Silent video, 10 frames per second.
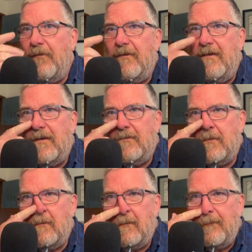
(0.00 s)

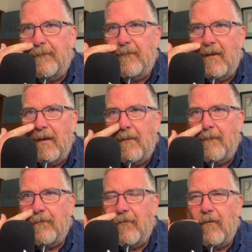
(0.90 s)
digital
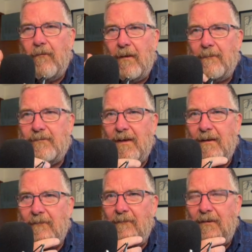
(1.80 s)
programs
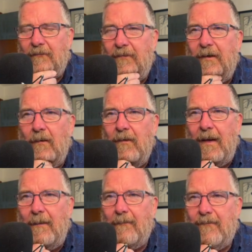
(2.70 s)
like video
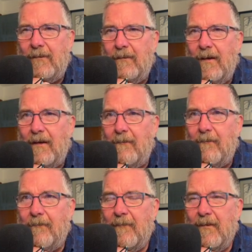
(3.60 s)
games
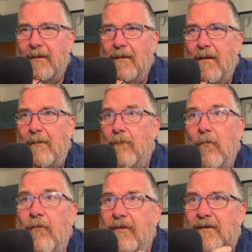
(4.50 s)
and
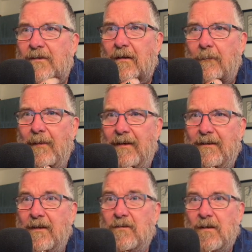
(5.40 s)
movies that are
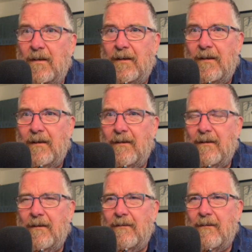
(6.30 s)
made digitally,
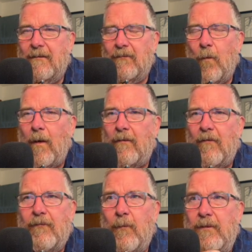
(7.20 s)
and quite
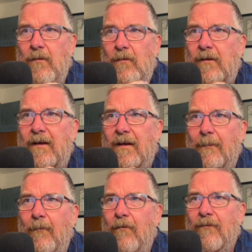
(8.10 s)
often when you're looking at
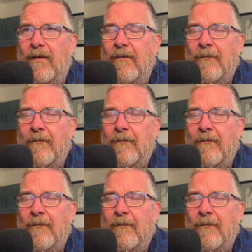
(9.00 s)
a movie,